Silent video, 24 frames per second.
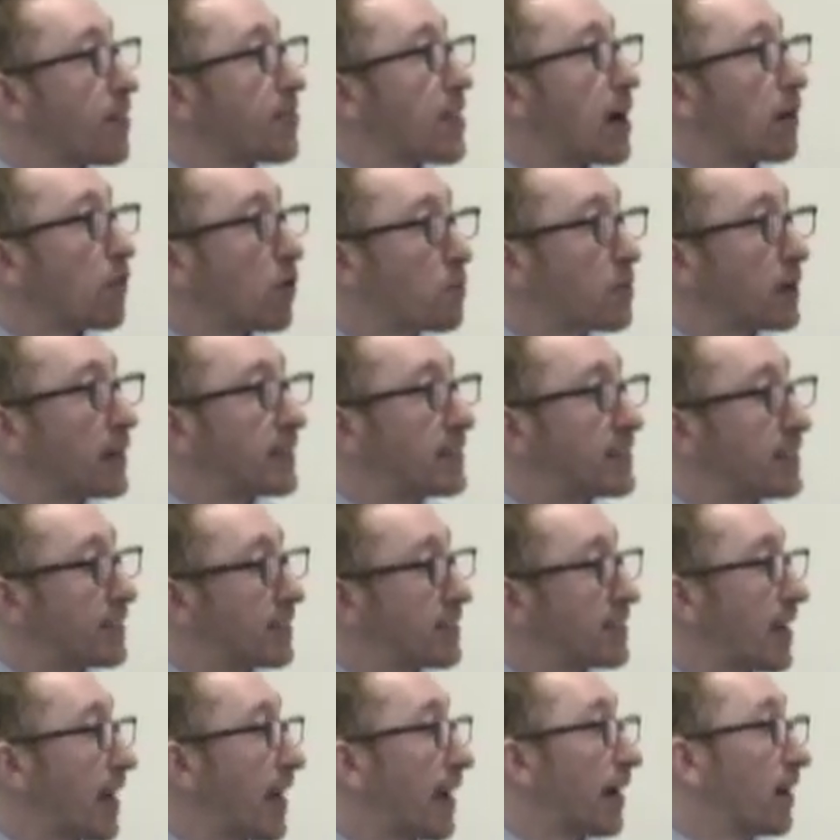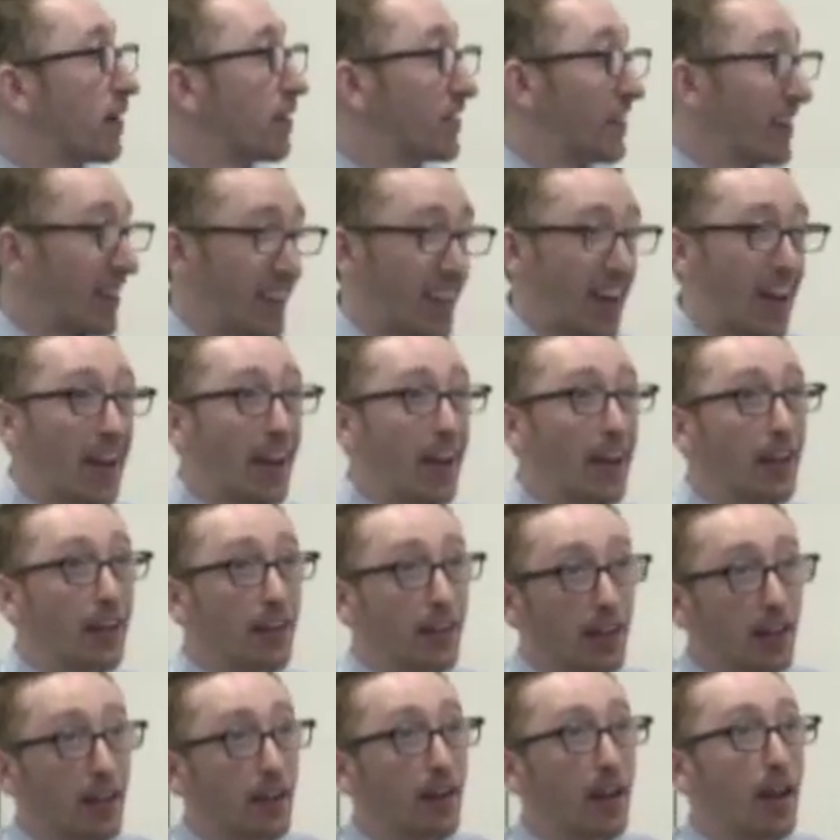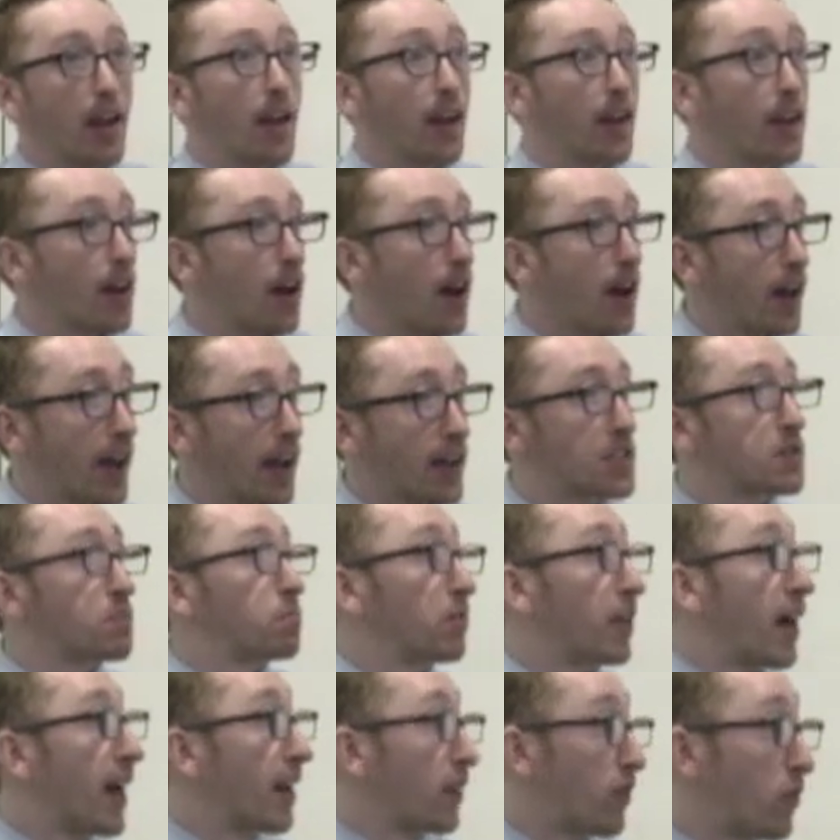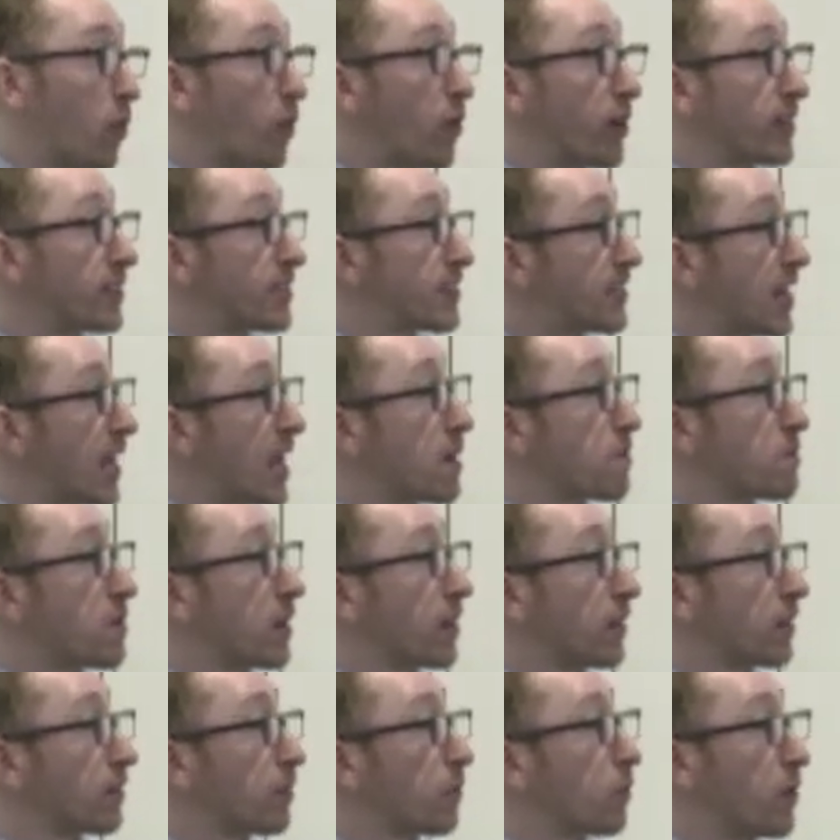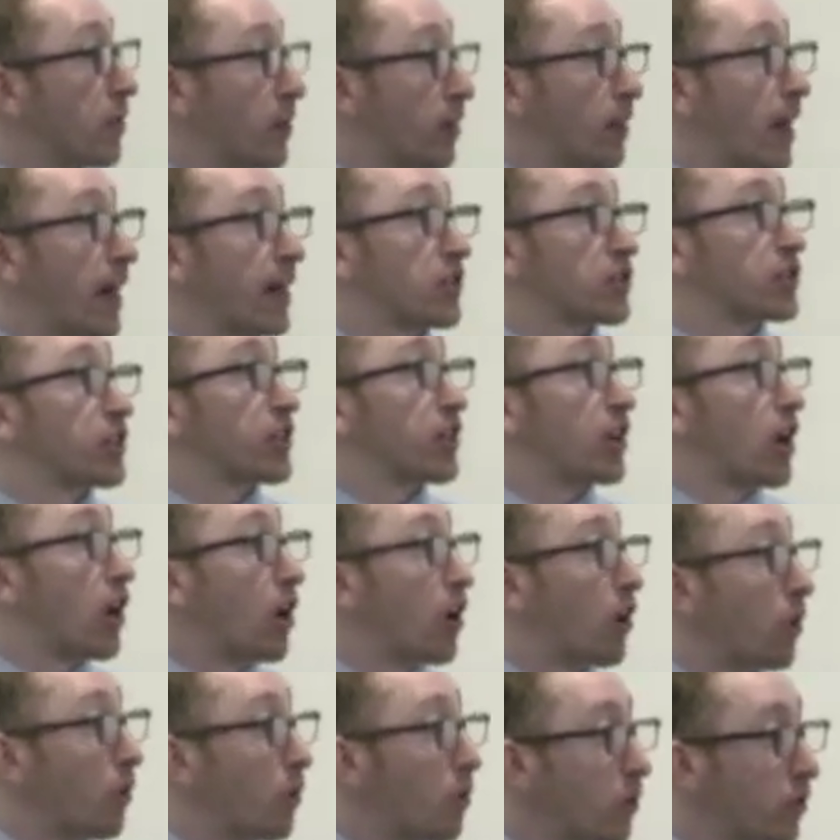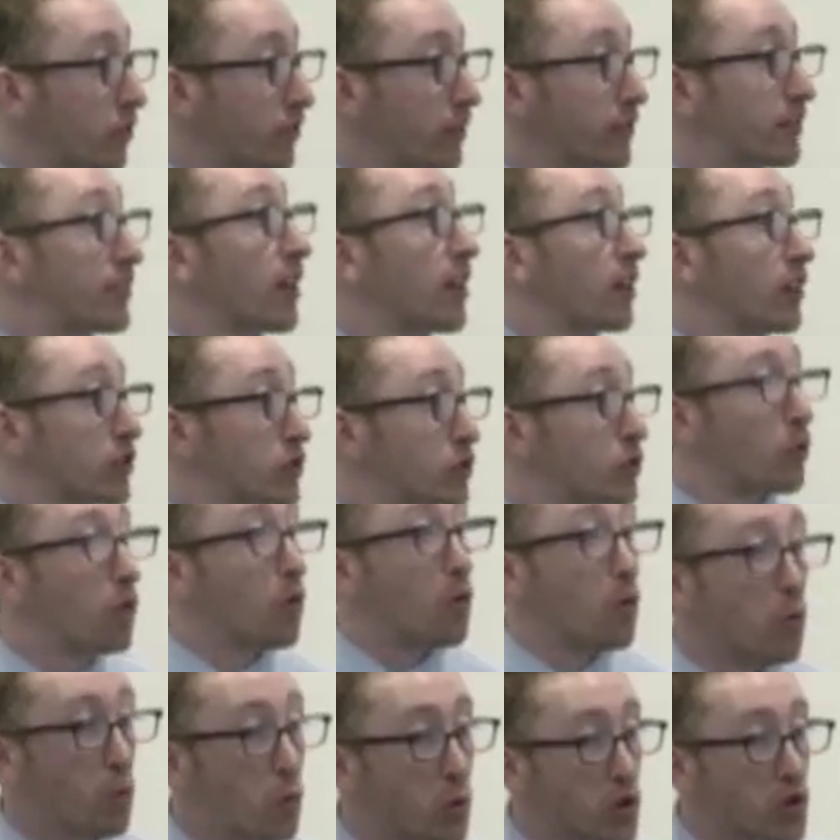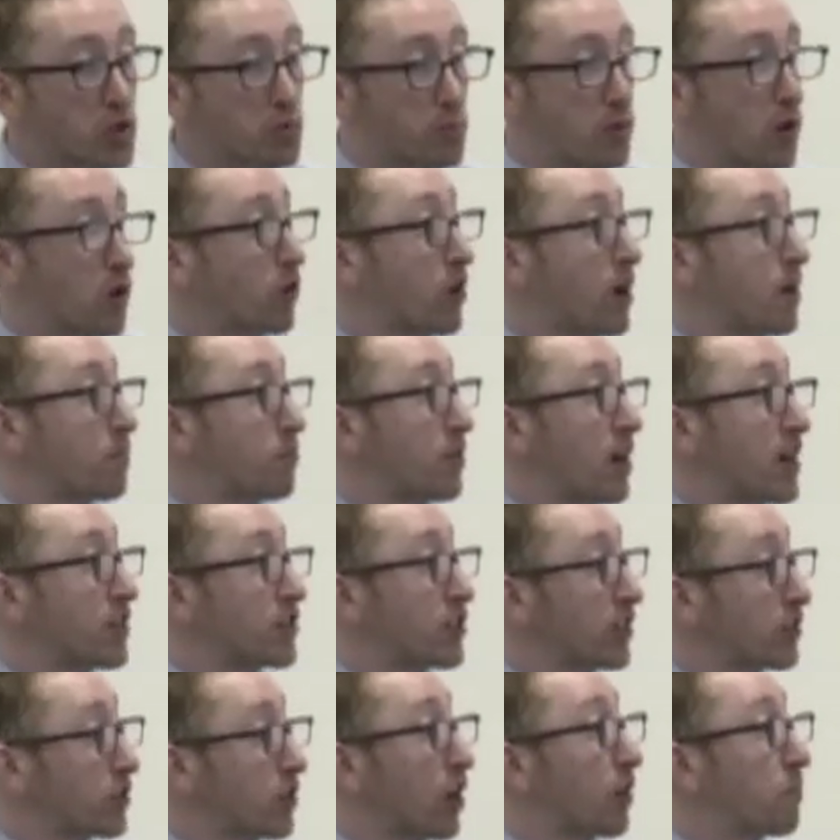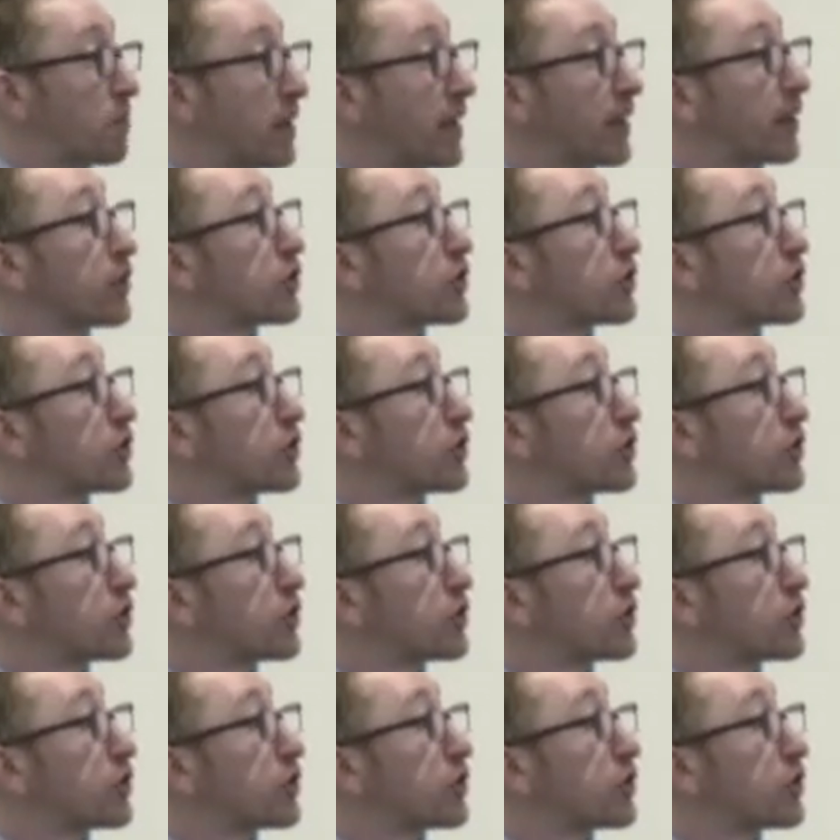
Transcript: And that will be detailed again in a explanatory statement where they'll tell us which program projects are being